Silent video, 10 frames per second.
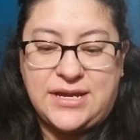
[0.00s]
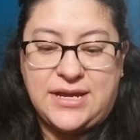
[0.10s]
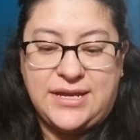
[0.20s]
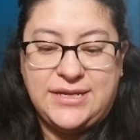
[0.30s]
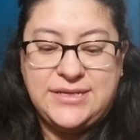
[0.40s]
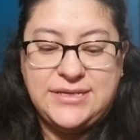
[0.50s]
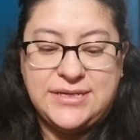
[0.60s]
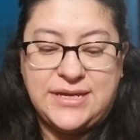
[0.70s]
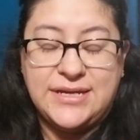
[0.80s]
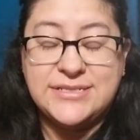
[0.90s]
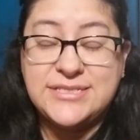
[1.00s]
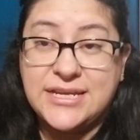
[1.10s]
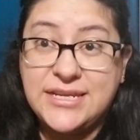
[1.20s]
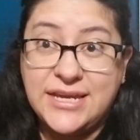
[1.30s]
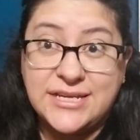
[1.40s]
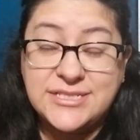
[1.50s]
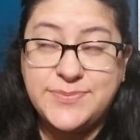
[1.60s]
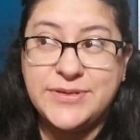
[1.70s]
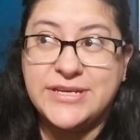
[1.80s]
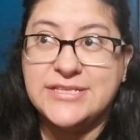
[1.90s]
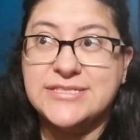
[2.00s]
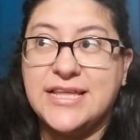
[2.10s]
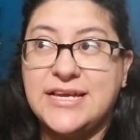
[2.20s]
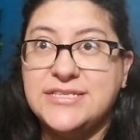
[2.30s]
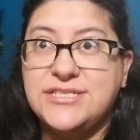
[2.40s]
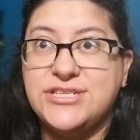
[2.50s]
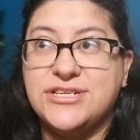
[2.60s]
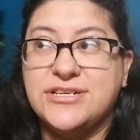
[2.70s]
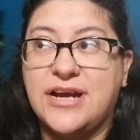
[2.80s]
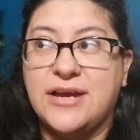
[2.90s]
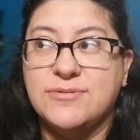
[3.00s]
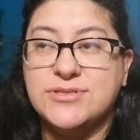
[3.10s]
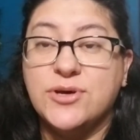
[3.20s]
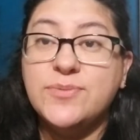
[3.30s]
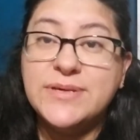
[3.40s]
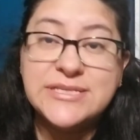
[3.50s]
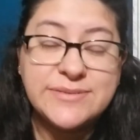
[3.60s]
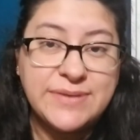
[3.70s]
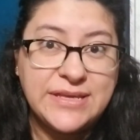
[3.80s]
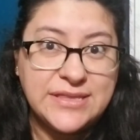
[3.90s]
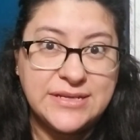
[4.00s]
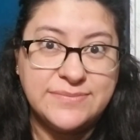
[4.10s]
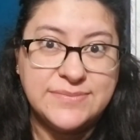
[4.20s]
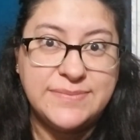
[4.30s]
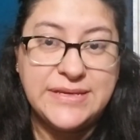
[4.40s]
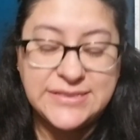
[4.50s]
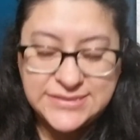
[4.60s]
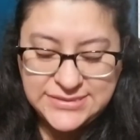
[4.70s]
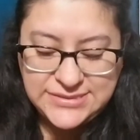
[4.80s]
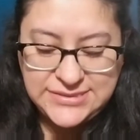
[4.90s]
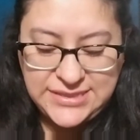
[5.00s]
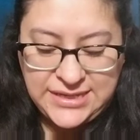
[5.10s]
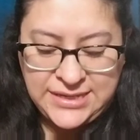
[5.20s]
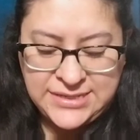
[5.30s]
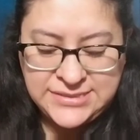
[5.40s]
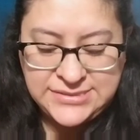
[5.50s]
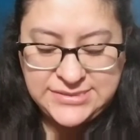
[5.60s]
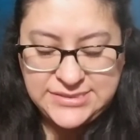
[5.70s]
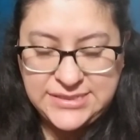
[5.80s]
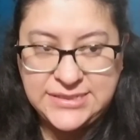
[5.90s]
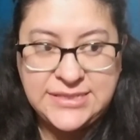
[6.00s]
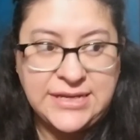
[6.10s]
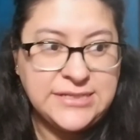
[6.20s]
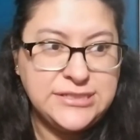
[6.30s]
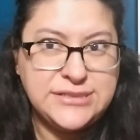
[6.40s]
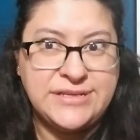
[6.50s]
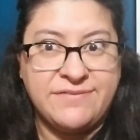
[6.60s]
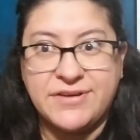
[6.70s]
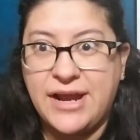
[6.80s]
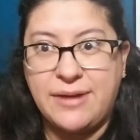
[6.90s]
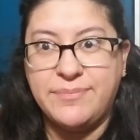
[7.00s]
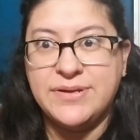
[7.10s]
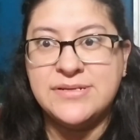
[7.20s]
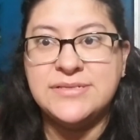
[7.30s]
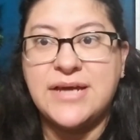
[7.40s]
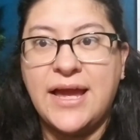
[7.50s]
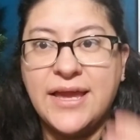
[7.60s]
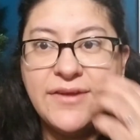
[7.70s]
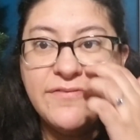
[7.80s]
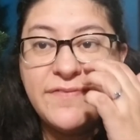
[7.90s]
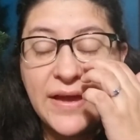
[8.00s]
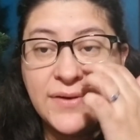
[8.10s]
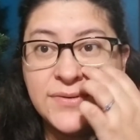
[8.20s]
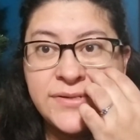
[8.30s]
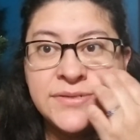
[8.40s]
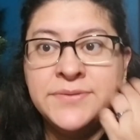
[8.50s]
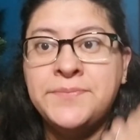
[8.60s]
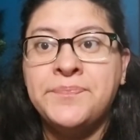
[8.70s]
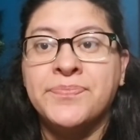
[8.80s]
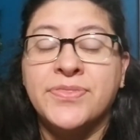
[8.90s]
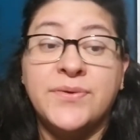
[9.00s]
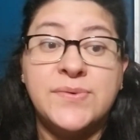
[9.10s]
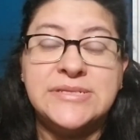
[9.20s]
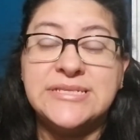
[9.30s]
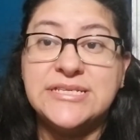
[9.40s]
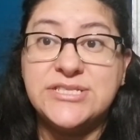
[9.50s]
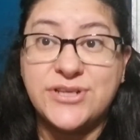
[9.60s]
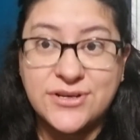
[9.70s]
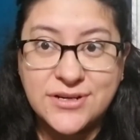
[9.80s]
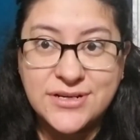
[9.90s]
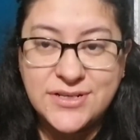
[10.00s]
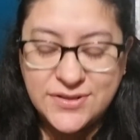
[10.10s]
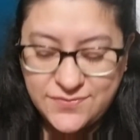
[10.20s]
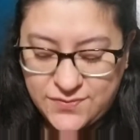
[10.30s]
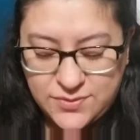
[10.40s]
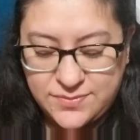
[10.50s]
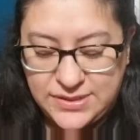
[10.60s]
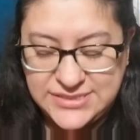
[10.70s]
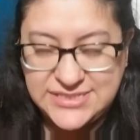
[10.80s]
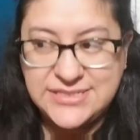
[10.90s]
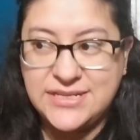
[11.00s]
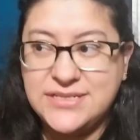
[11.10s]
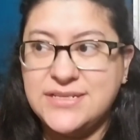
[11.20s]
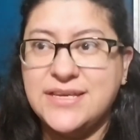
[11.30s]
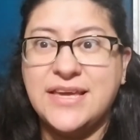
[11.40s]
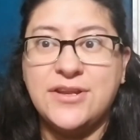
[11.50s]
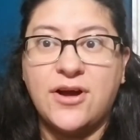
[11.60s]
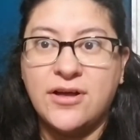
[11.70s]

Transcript: I had said yes because last year I was hoping to make them mittens, and that just never happened. I found the ones I started for my son, and